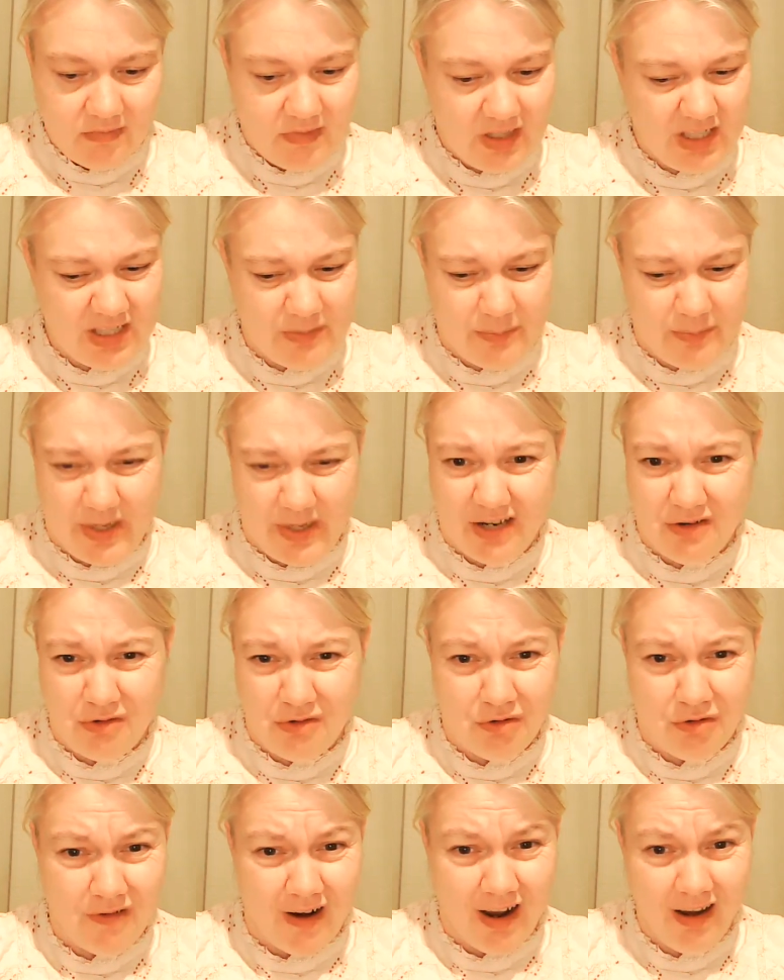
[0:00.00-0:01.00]
It's been
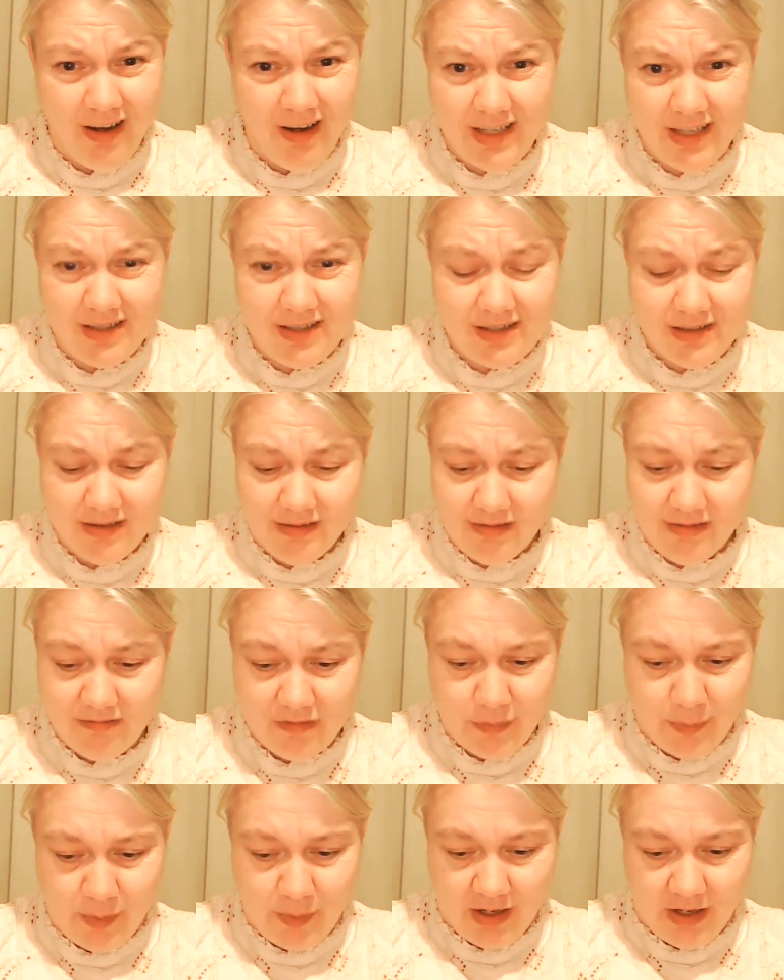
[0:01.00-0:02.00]
all right,
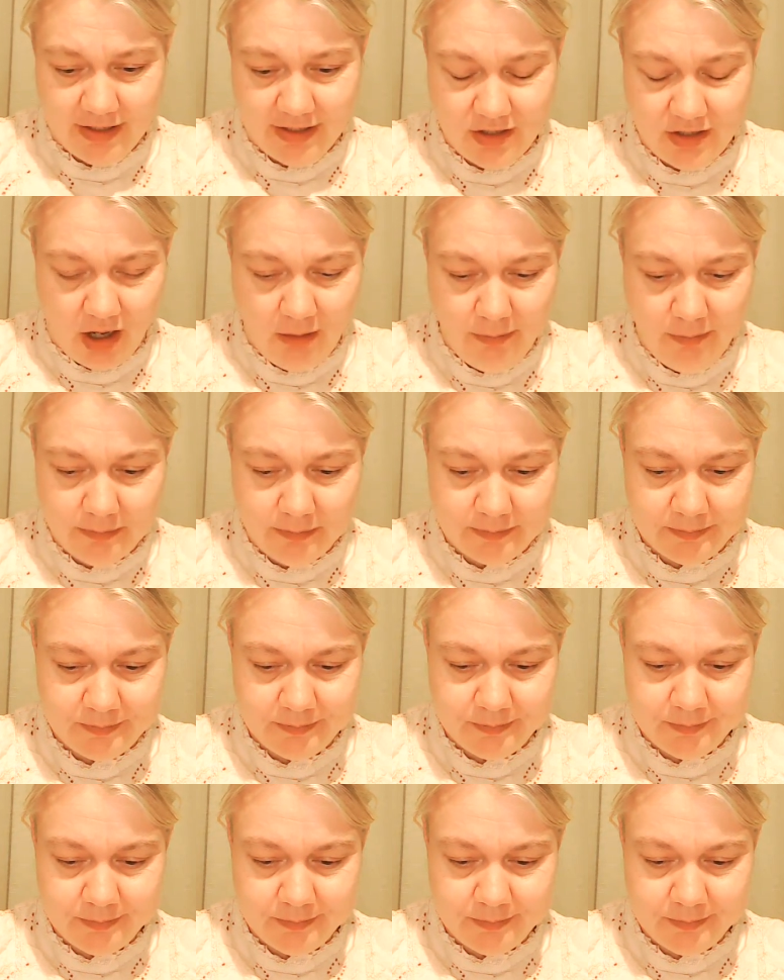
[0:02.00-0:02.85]
replied Tom.